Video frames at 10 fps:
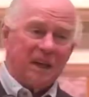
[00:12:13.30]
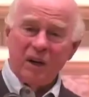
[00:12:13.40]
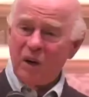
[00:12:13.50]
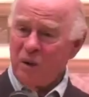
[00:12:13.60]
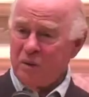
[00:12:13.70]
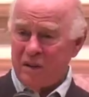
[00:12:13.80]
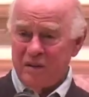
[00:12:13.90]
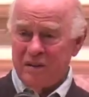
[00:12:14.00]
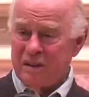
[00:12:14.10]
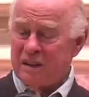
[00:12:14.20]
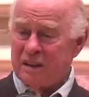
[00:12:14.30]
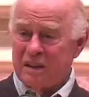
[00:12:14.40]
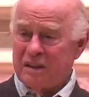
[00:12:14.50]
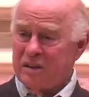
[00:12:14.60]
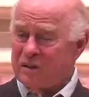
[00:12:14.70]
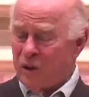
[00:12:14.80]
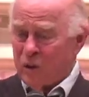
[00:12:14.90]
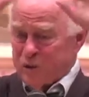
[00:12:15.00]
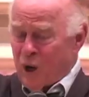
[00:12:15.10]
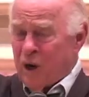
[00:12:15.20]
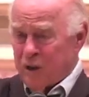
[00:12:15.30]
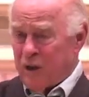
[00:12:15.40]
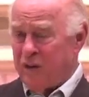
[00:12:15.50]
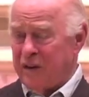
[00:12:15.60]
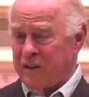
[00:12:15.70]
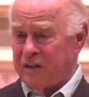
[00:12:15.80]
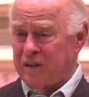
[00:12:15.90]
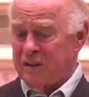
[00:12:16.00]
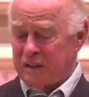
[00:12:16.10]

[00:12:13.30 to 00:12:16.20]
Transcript: I always, there's a whole talk on this.